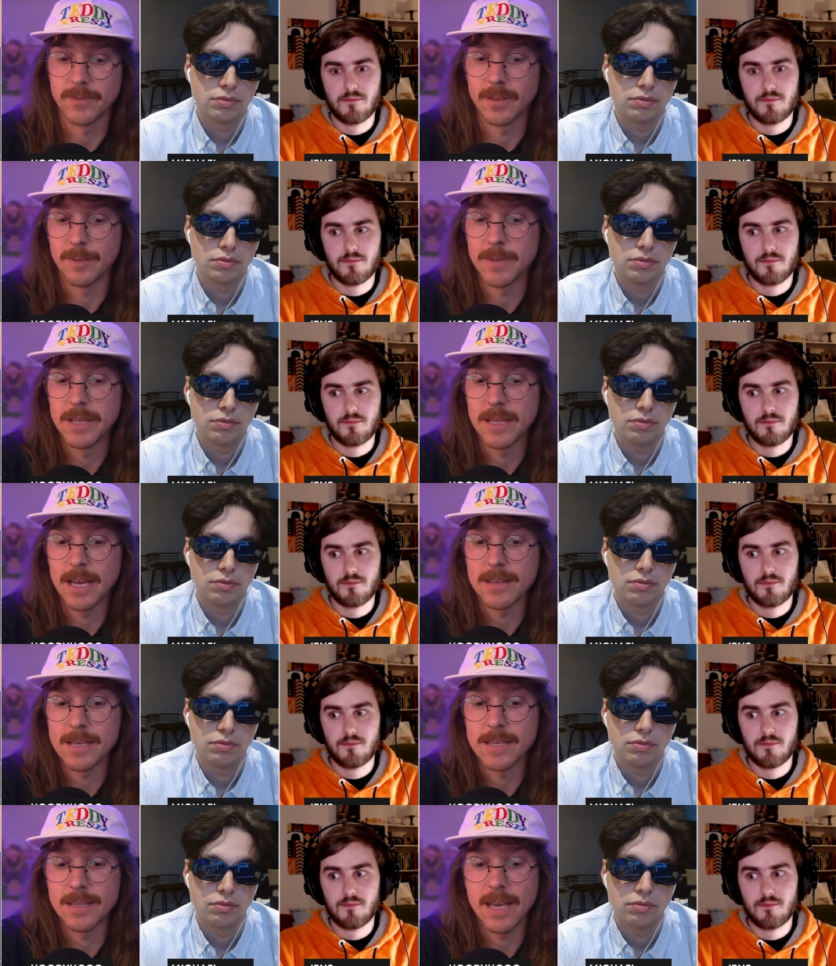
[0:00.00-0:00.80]
Speaker 1: I mean,
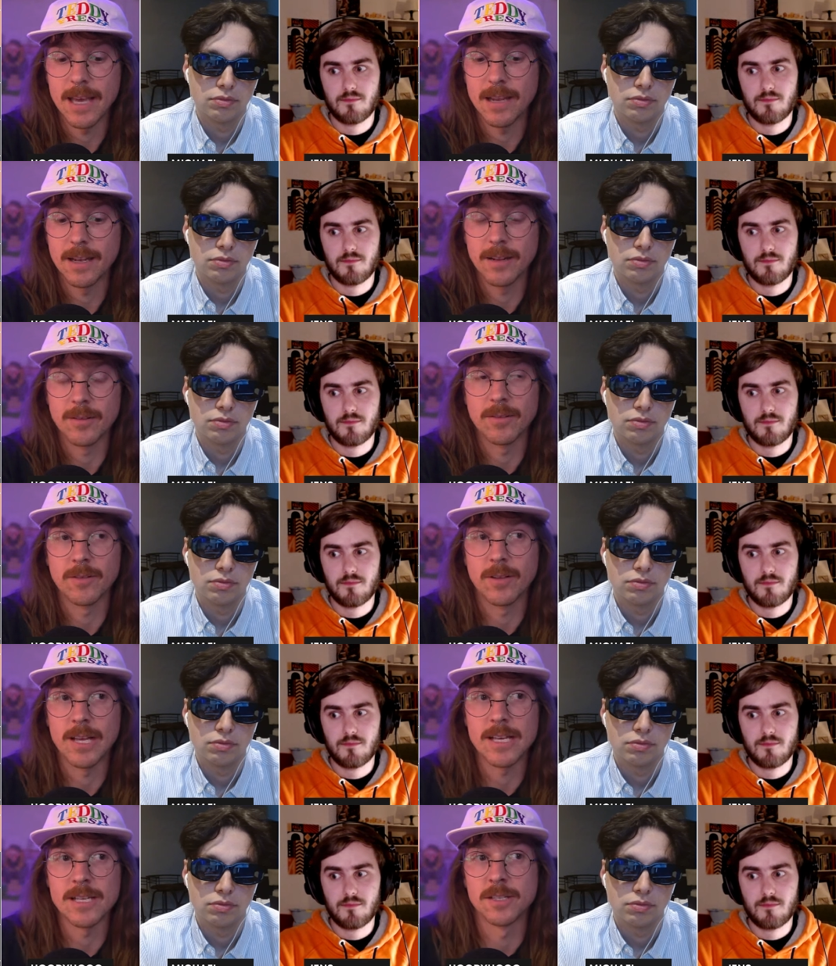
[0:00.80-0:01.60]
I think that
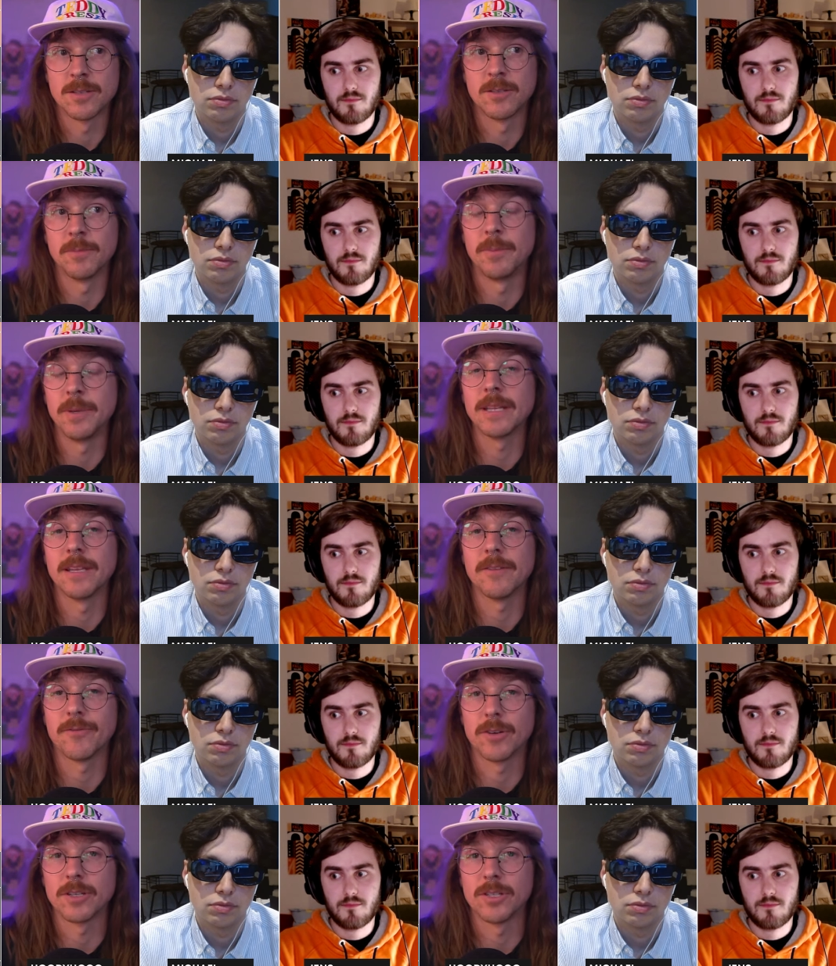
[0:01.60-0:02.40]
is the
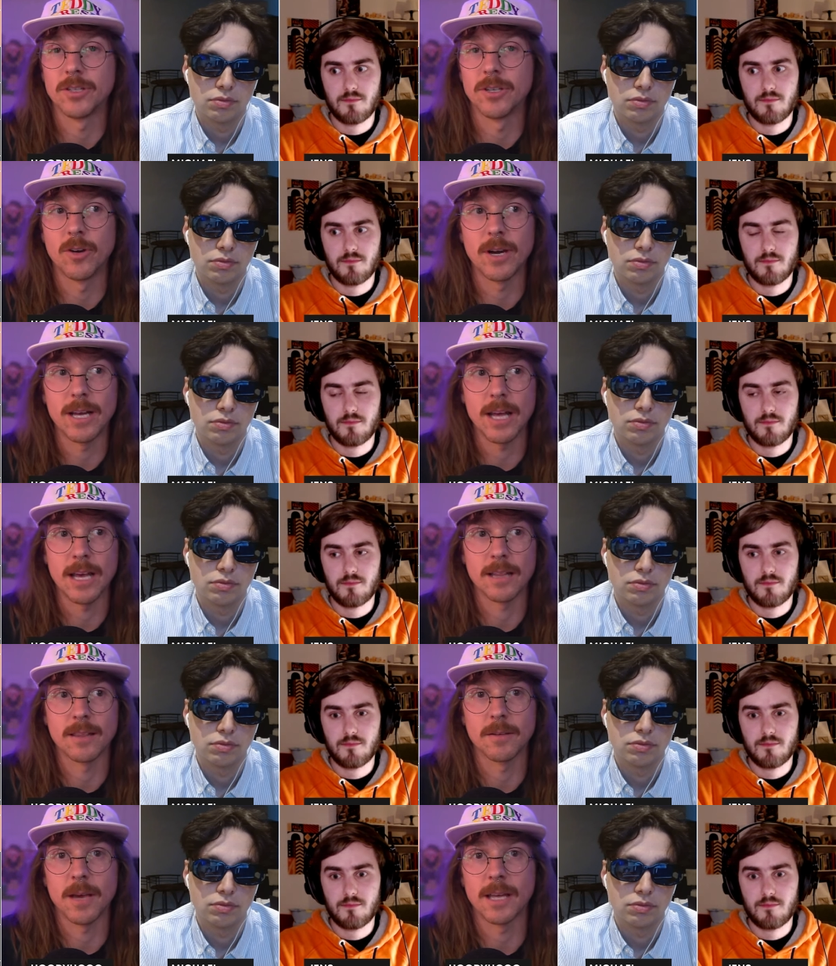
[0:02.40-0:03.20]
big difference. You know,
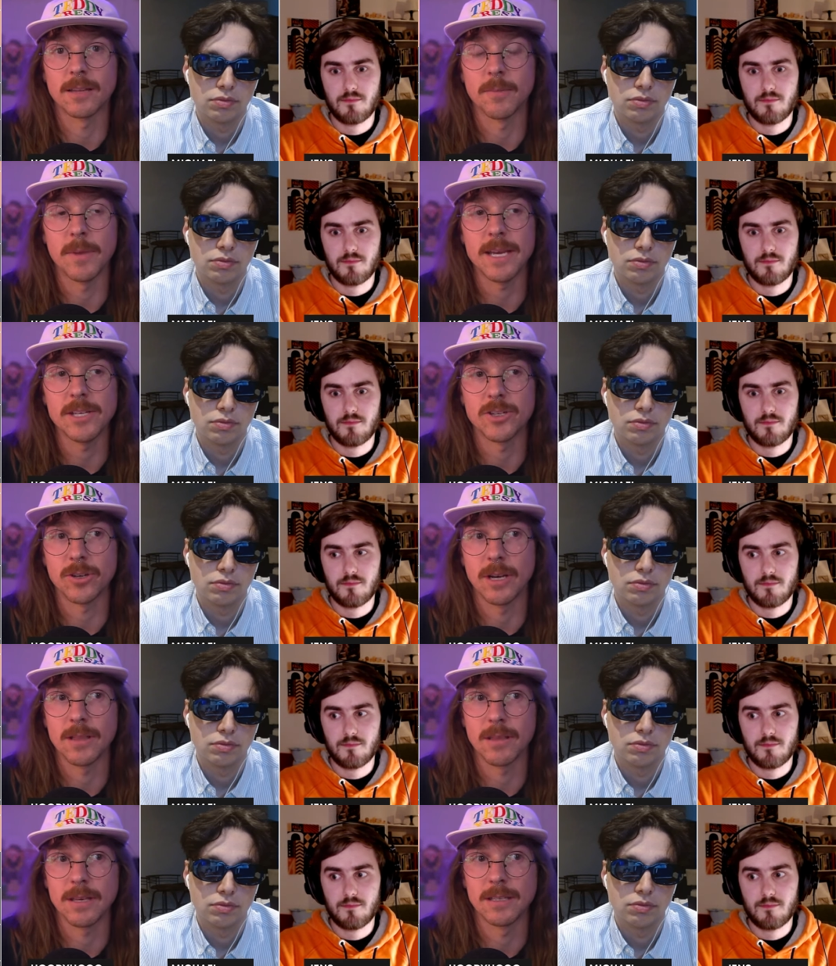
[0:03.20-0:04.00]
at the at the
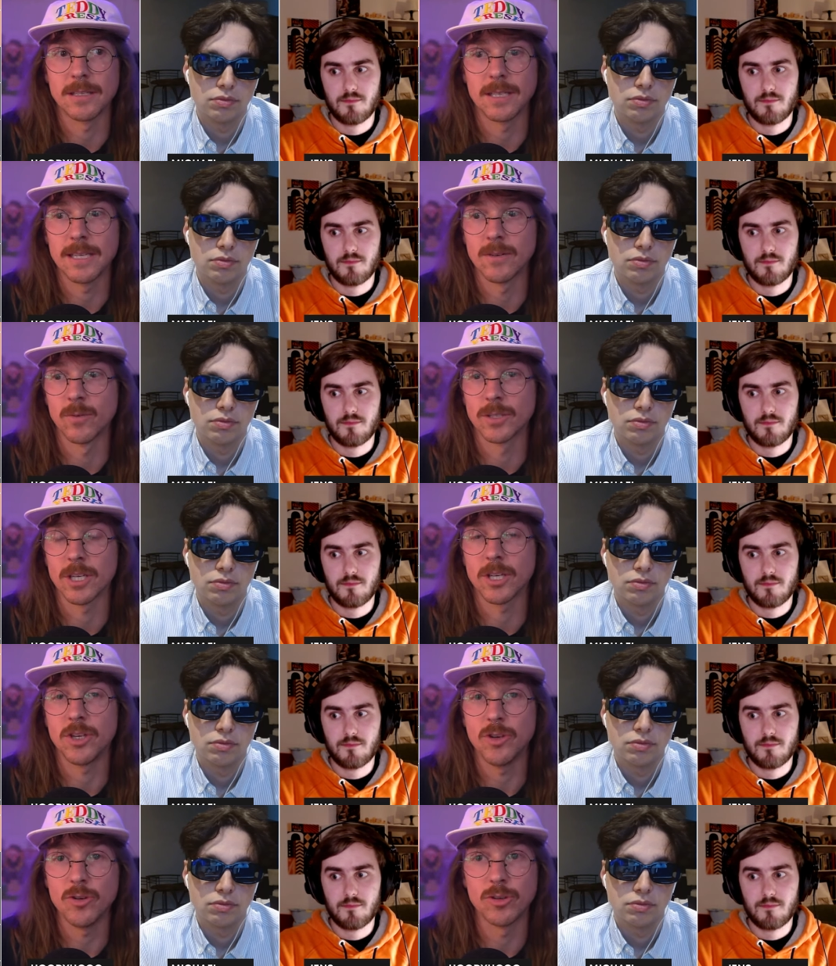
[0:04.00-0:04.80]
major, I think Zen
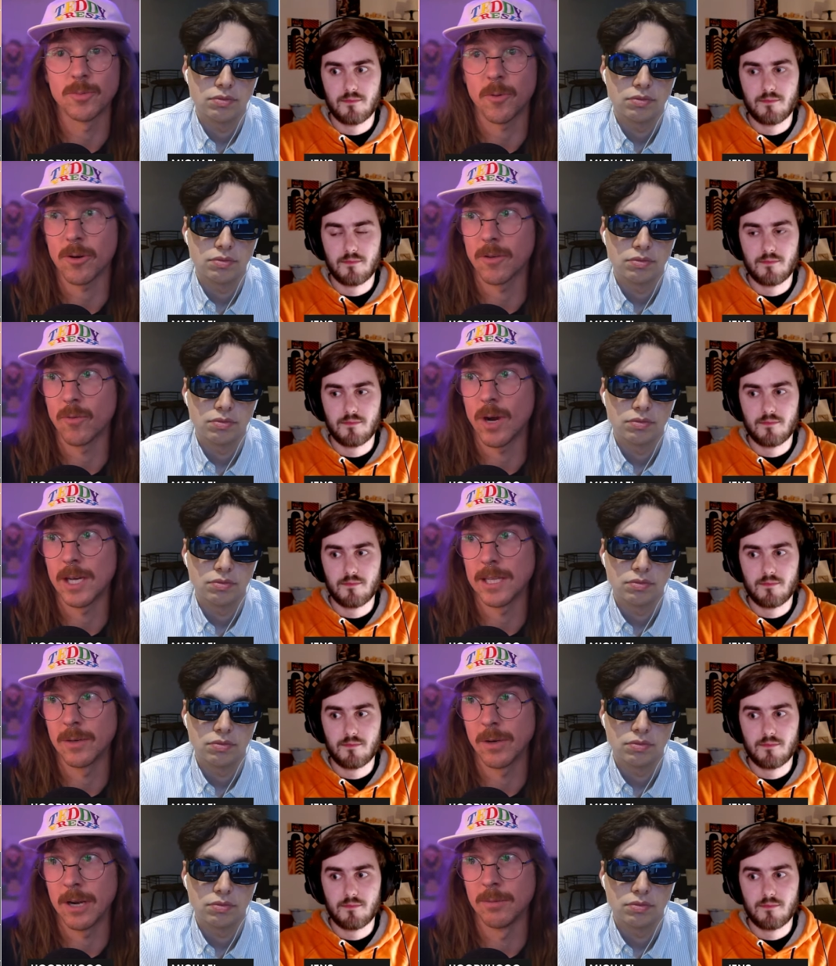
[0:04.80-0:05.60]
was a huge part of
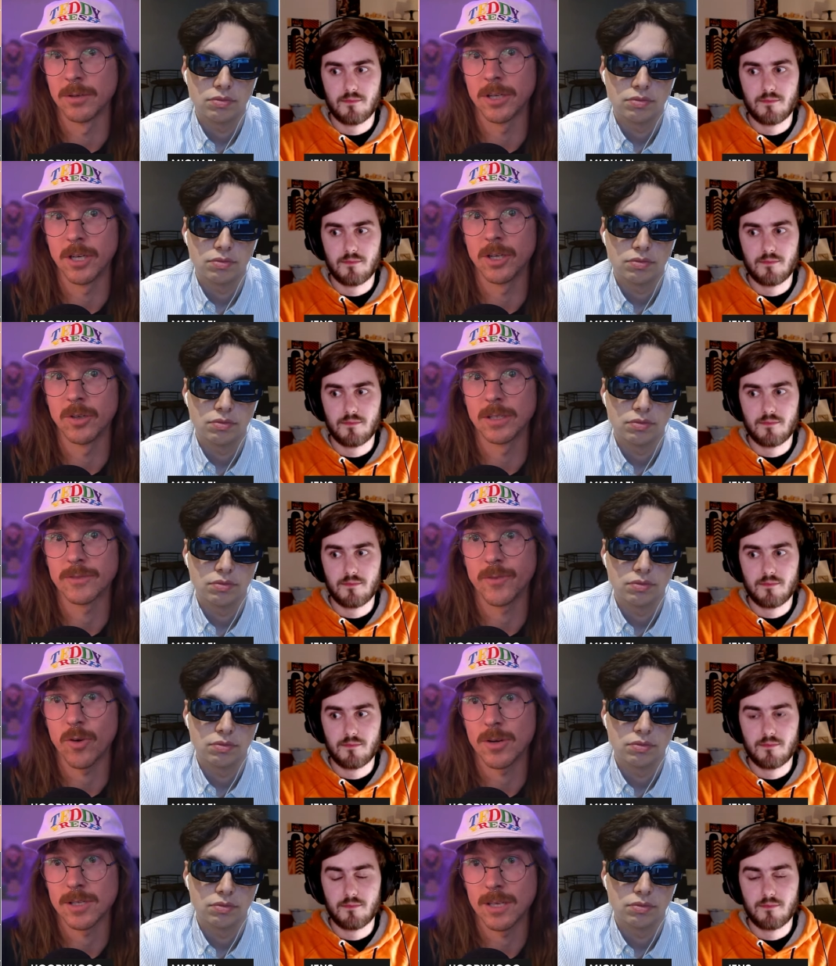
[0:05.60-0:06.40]
why they were able to go
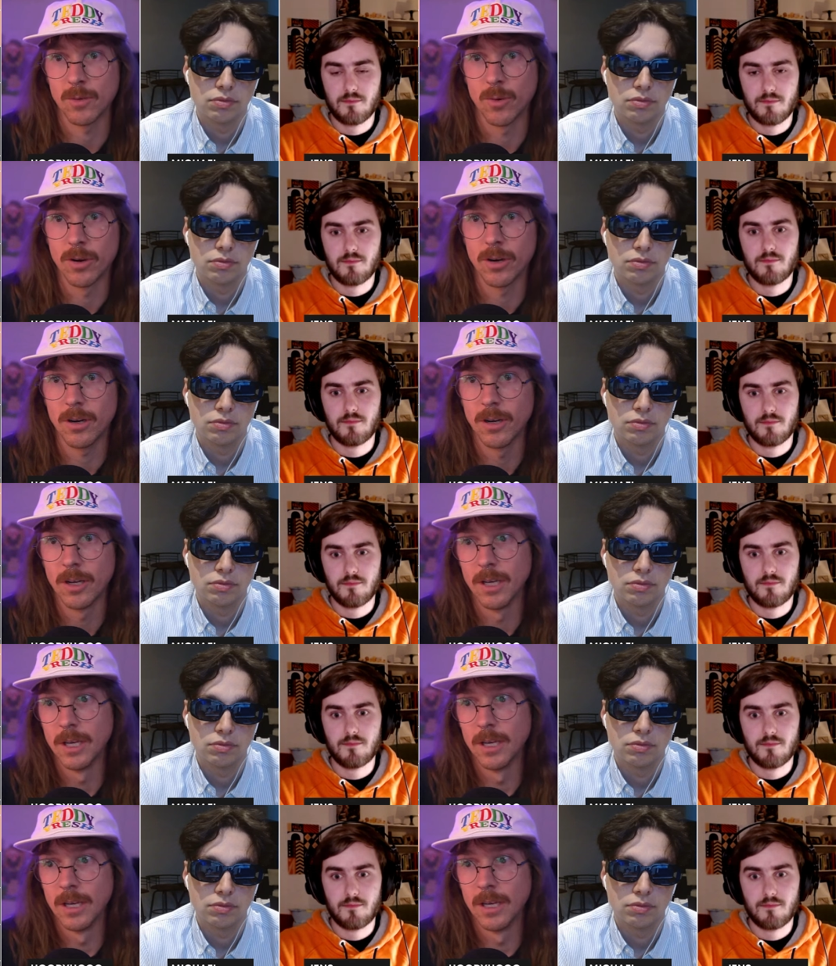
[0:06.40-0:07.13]
as far as they were.